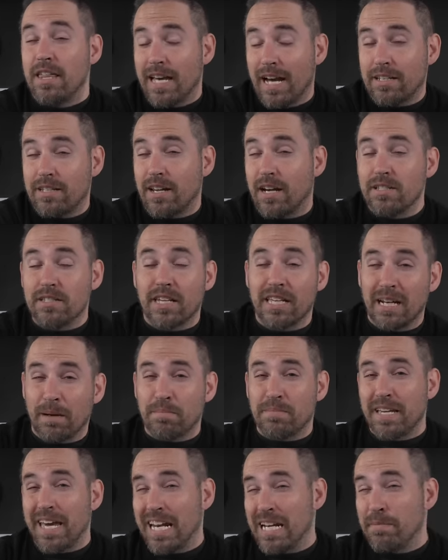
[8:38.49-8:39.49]
That does get
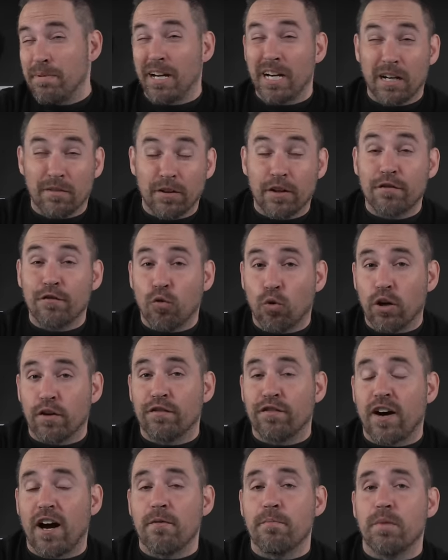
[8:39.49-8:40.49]
updated about every 4 to
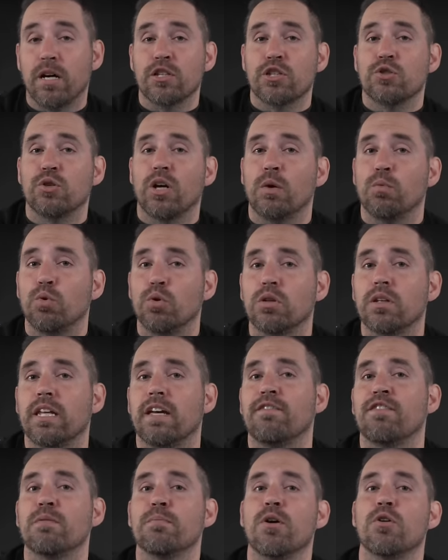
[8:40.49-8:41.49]
5 months, so I will
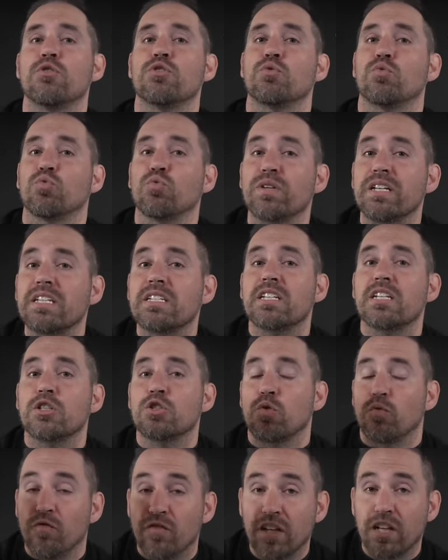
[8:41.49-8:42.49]
leave the most recent
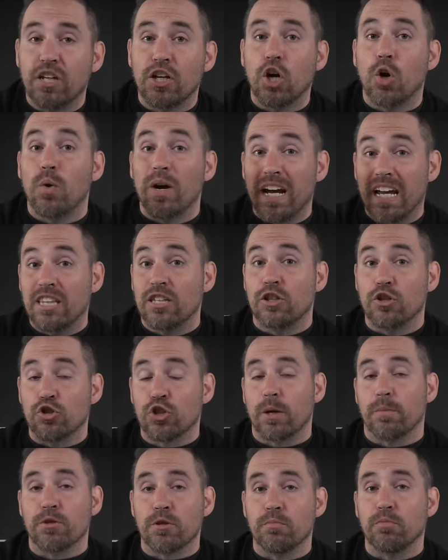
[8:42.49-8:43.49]
video in the
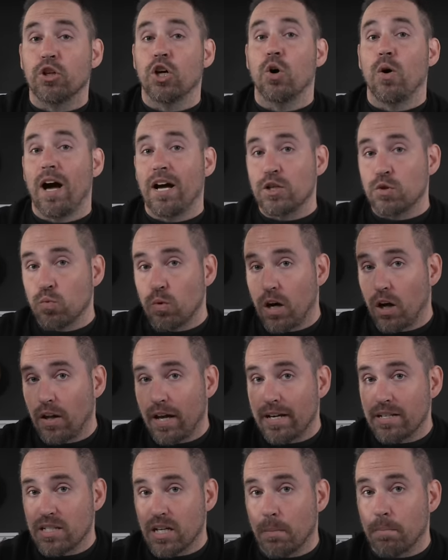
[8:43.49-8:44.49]
description below as well
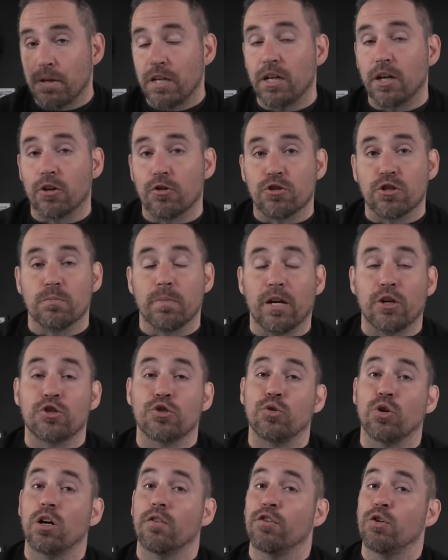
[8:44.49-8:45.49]
as up here. So make
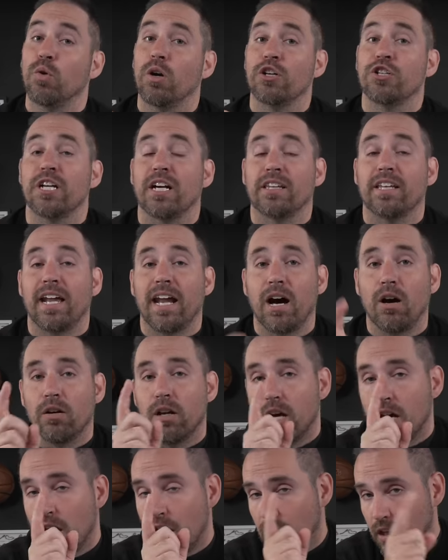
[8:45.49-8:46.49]
sure if you want to check that out,
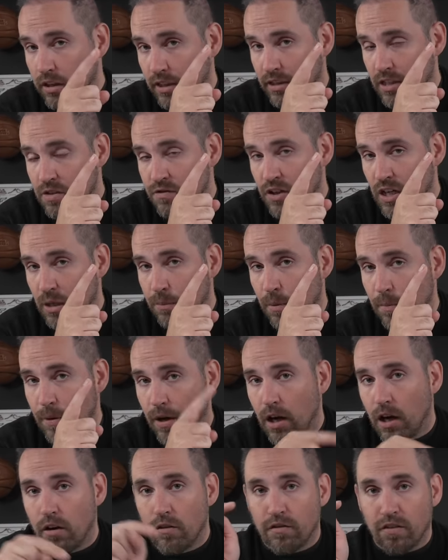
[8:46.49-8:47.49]
click this video up
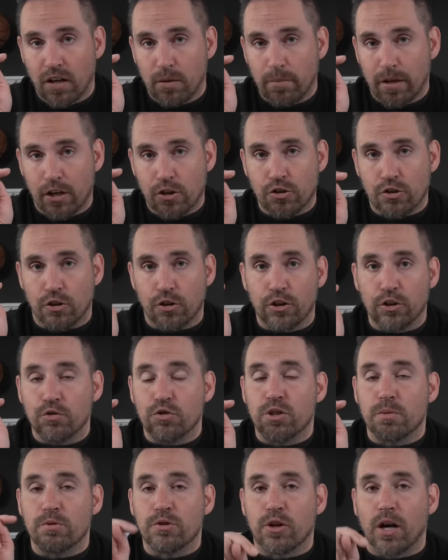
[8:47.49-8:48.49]
above and make sure you
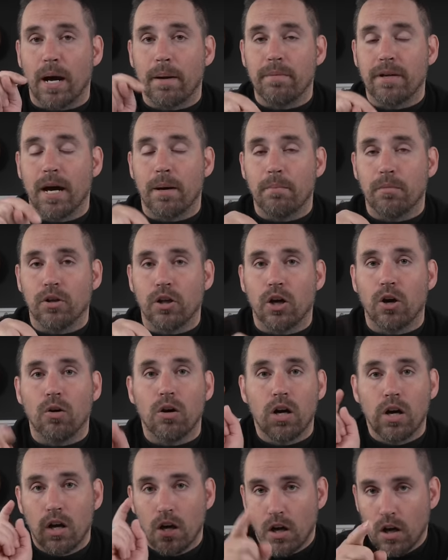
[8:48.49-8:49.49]
subscribe down below.
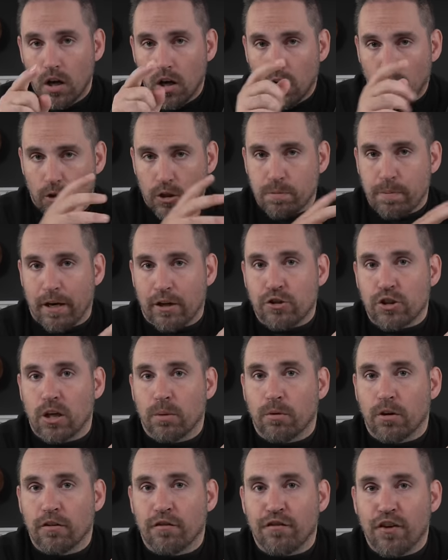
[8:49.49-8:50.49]
Respect your
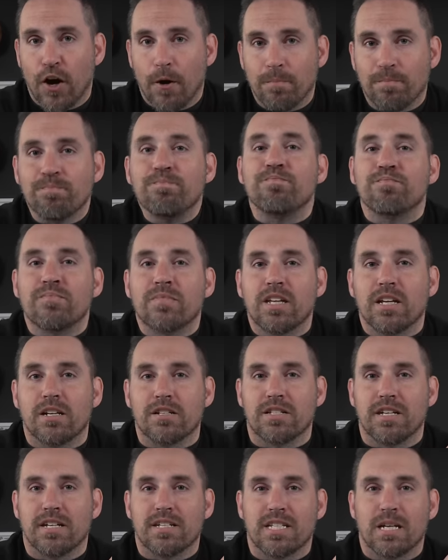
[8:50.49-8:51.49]
rubber and foam, and I'll
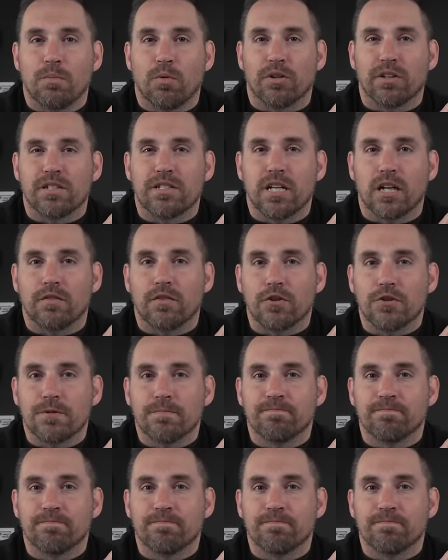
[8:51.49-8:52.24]
see you somewhere in the sneakerverse.